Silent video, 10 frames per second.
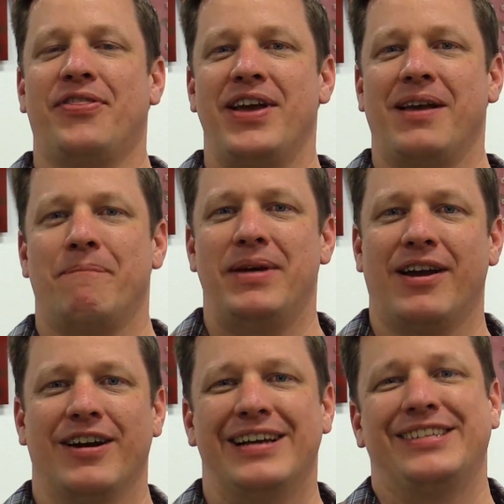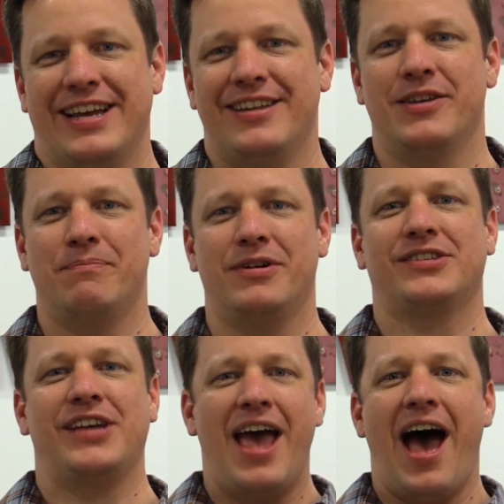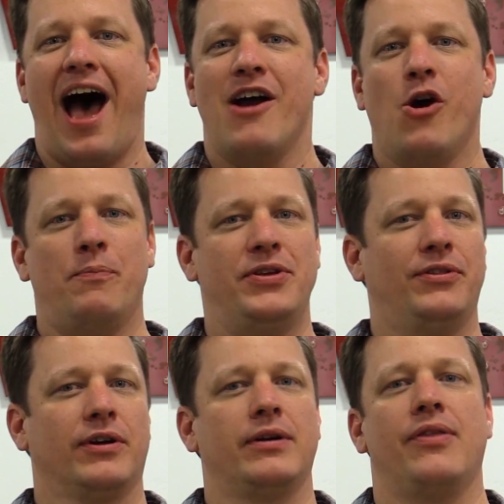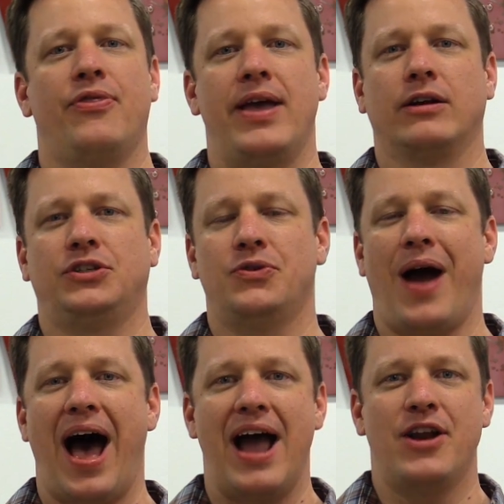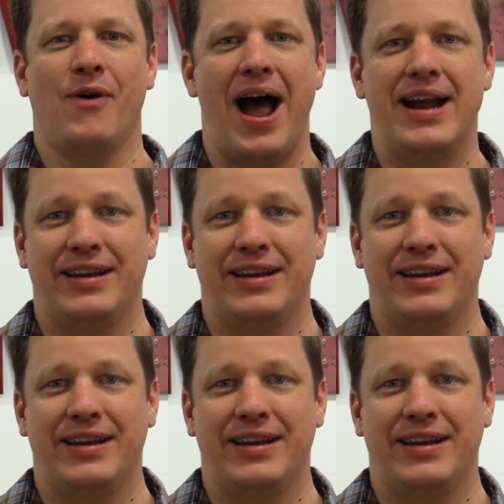of Think Bigger is in the books. I hope you learned a thing or two. I know I